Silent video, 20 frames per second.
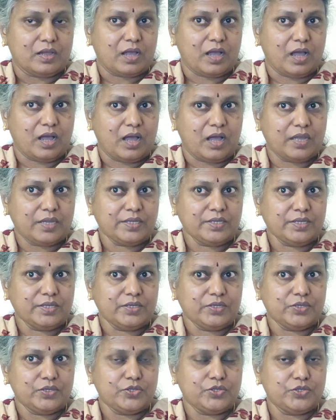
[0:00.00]
I,
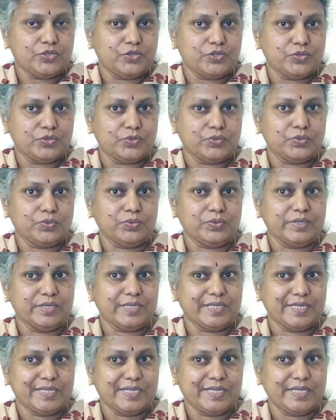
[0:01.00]
you,
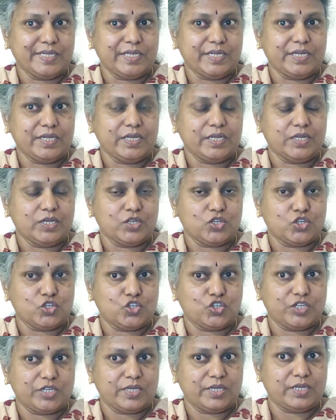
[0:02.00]
he,
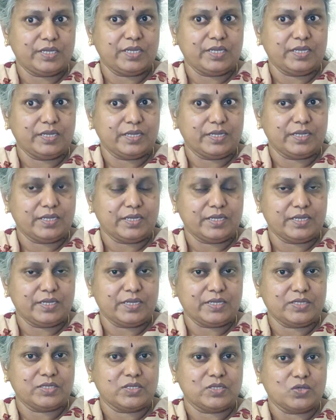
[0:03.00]
she,
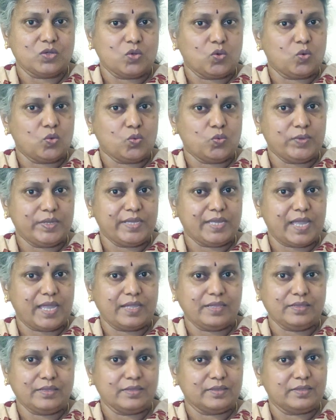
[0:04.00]
it, we
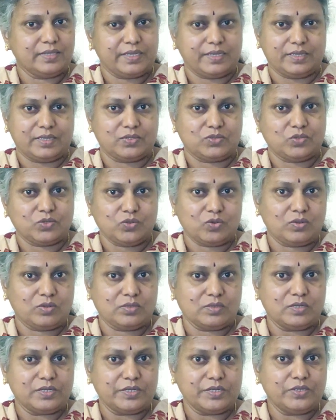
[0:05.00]
and they. So you
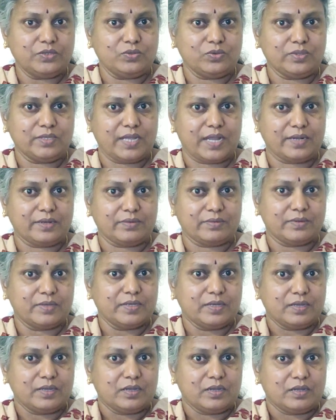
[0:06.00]
already know that
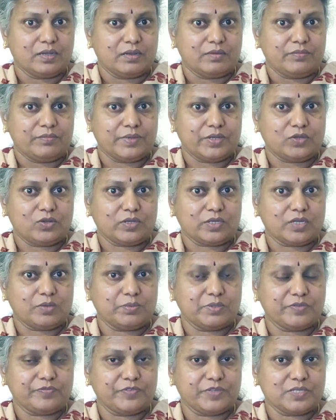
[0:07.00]
we are talking
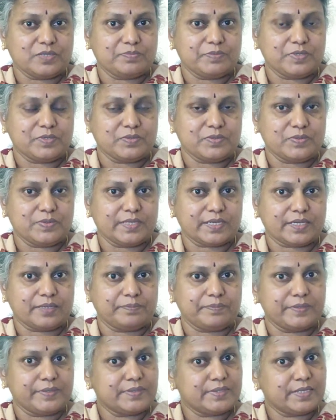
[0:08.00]
about the first person,
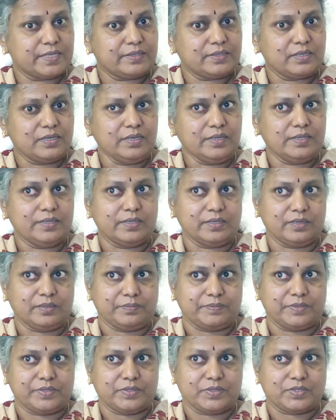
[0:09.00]
second person and the
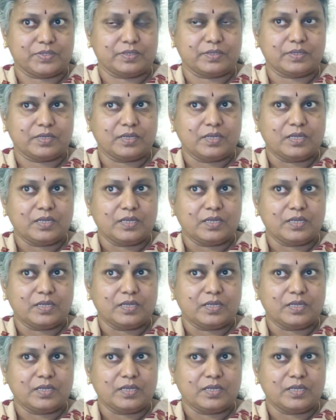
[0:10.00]
third person.